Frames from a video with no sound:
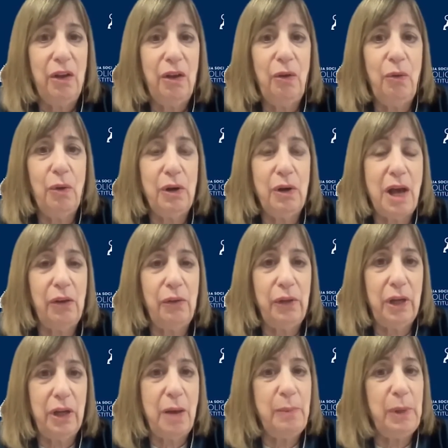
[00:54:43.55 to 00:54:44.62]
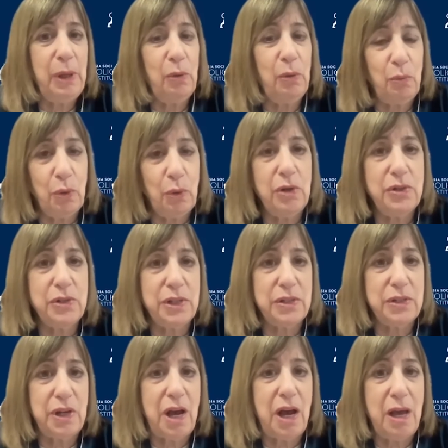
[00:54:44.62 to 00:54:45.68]
who are not only coming with words
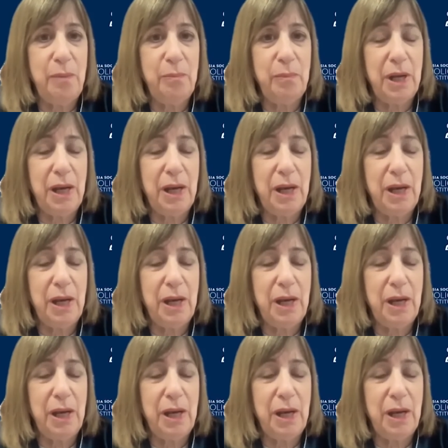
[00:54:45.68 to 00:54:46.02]
this time,